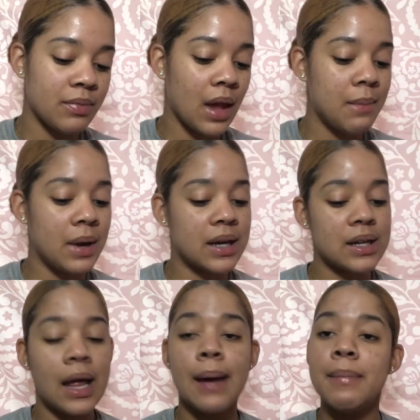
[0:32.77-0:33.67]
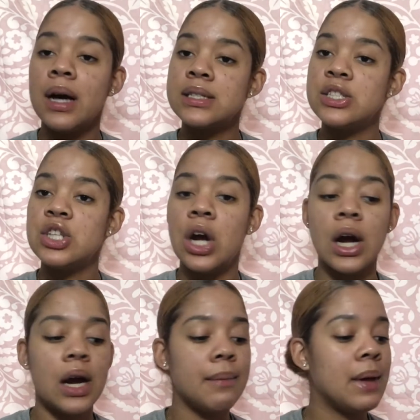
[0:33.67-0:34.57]
I'm not gonna lie, Boxy
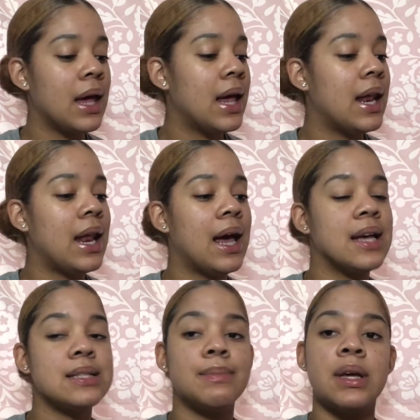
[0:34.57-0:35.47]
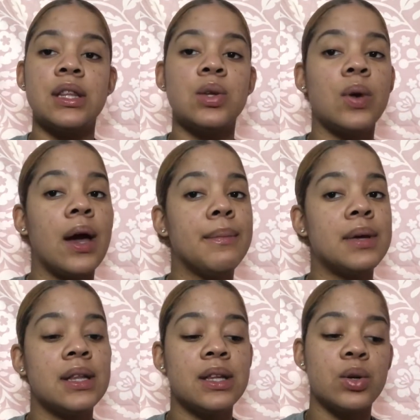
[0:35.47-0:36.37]
charm, last month you had
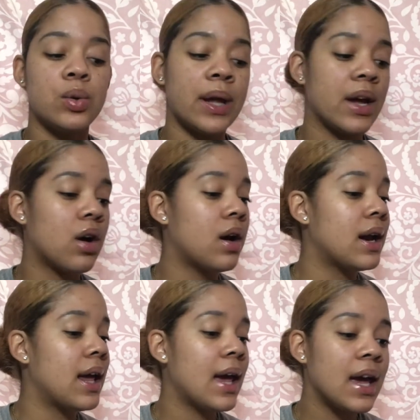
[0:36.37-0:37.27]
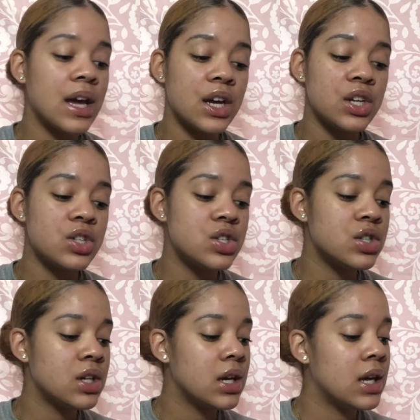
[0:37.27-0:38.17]
me a little like on
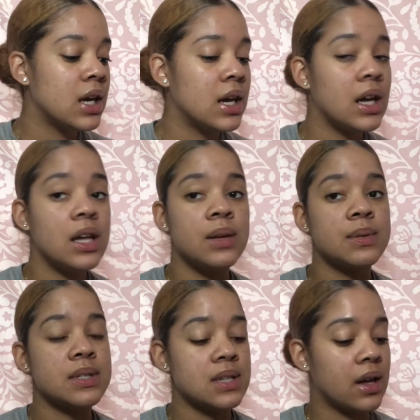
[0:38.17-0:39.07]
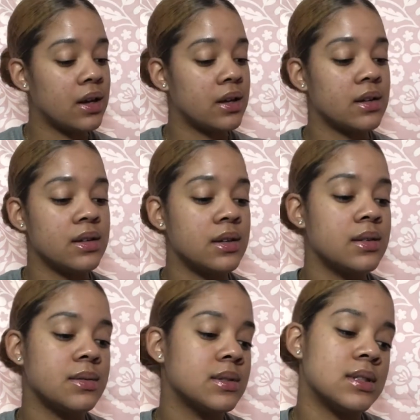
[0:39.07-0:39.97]
edge. It was not
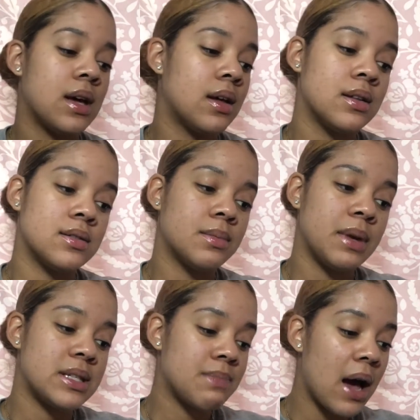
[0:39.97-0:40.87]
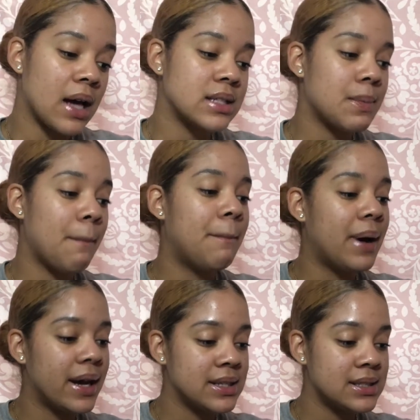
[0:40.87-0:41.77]
the best box,
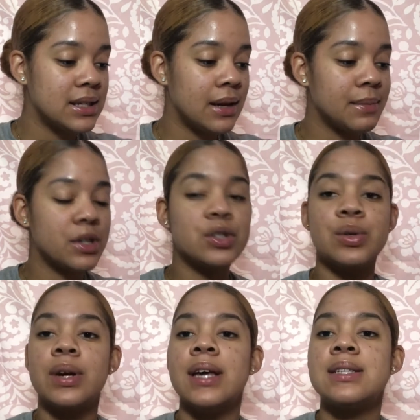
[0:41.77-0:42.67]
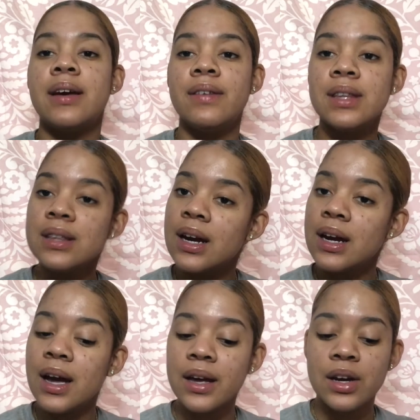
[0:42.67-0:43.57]
but I'm gonna show you guys everything that I
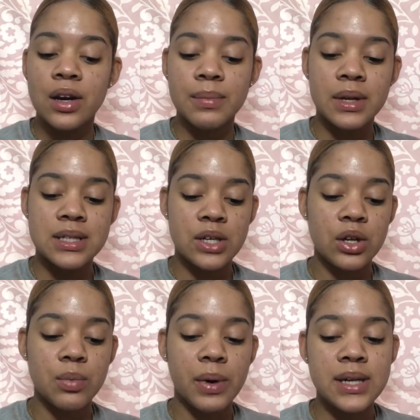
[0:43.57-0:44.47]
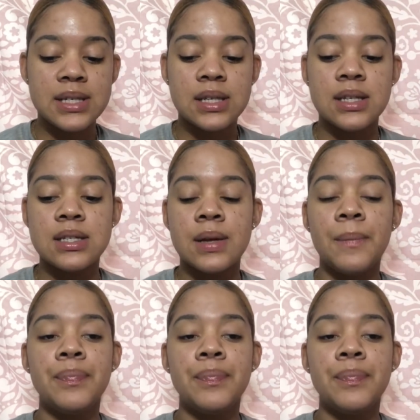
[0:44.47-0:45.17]
got here. I'm gonna tell you the prices,